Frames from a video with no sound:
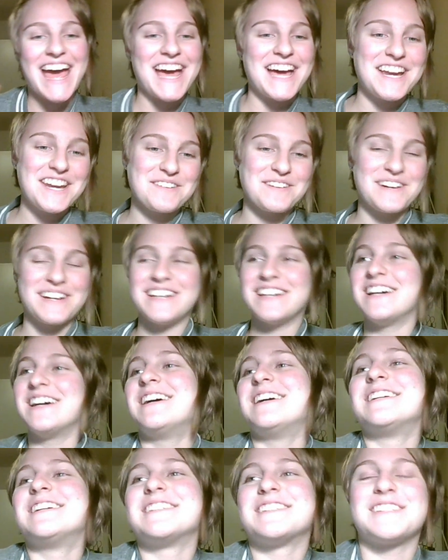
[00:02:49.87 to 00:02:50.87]
Anyway,
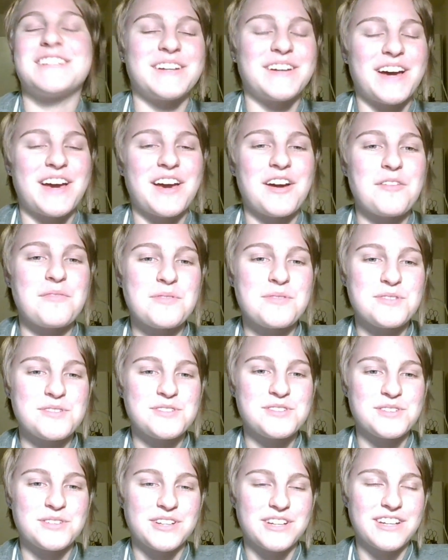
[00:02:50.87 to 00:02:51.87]
so I hope you
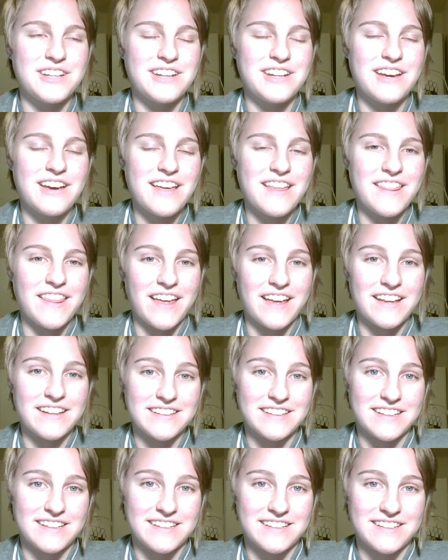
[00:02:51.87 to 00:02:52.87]
enjoyed that
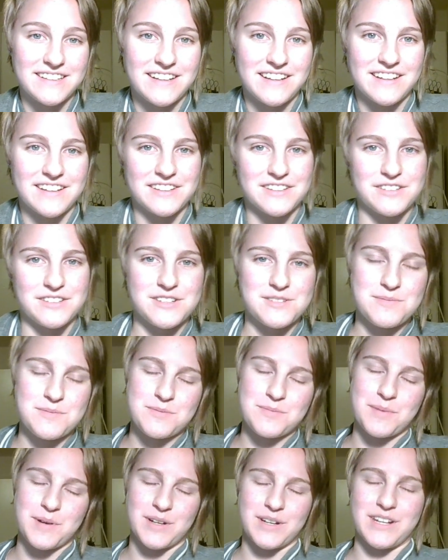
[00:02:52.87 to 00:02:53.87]
little
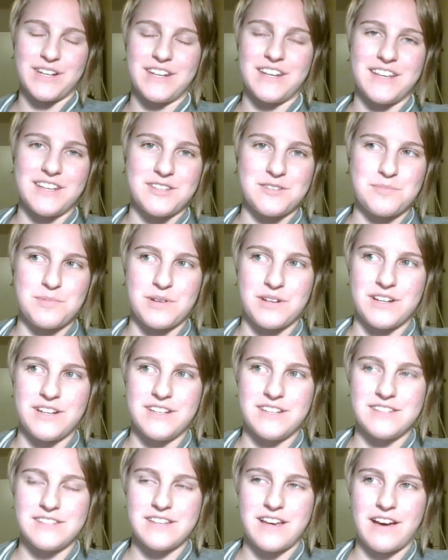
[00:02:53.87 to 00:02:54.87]
Christmas market
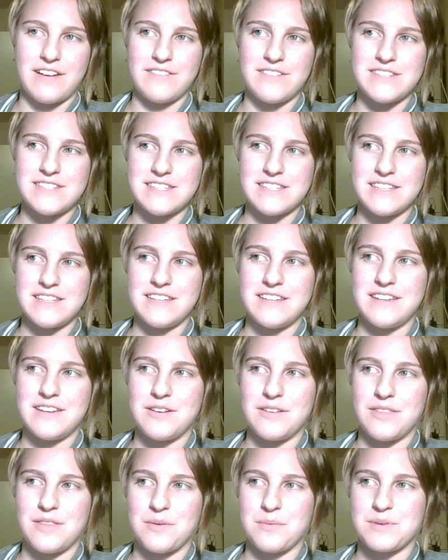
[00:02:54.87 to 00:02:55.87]
experience. Obviously,
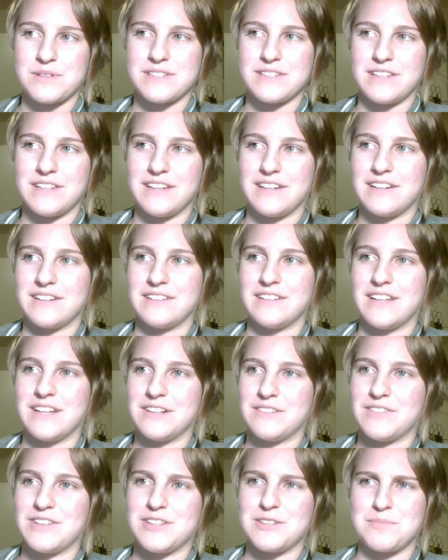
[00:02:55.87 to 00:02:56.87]
there wasn't like a lot
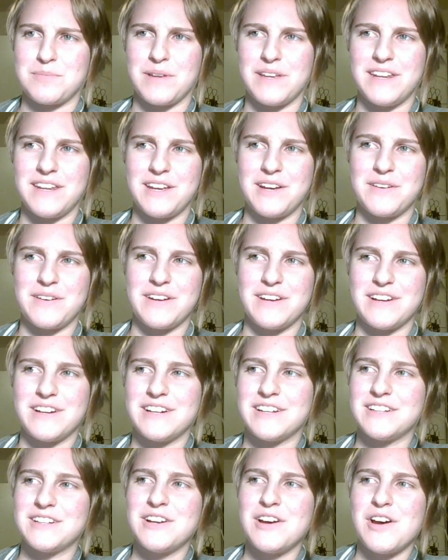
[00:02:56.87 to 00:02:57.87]
of explaining going
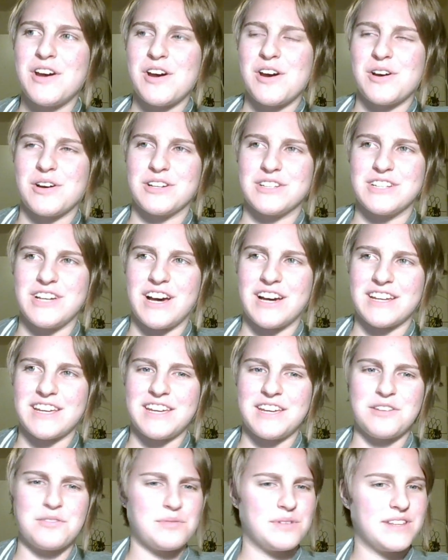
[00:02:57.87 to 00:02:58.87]
on or
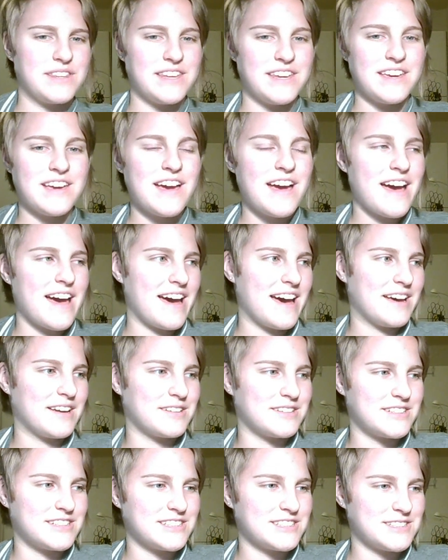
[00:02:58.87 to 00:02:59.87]
talking really at
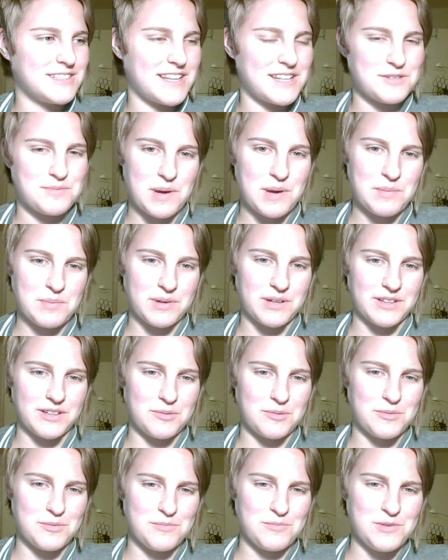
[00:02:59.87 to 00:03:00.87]
all, so that's why I put a little
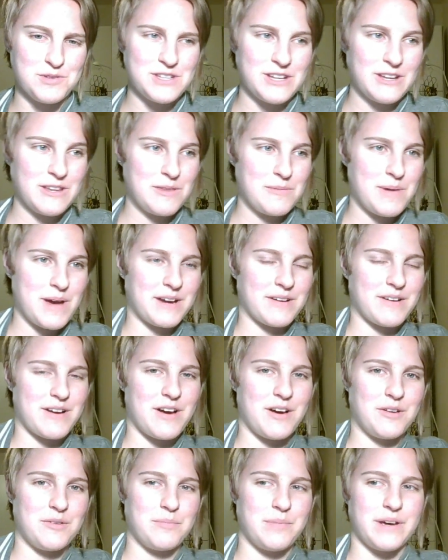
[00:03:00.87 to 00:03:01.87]
bit of music in the
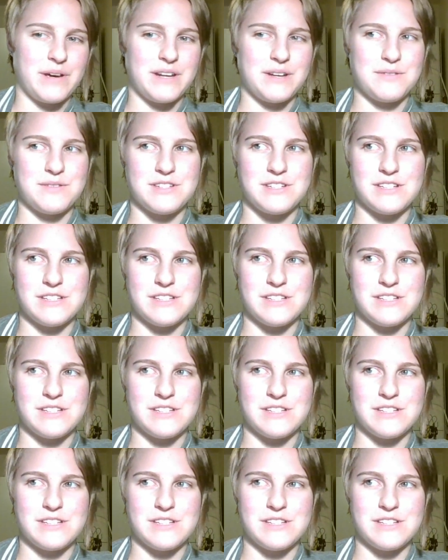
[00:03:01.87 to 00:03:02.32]
background, but it was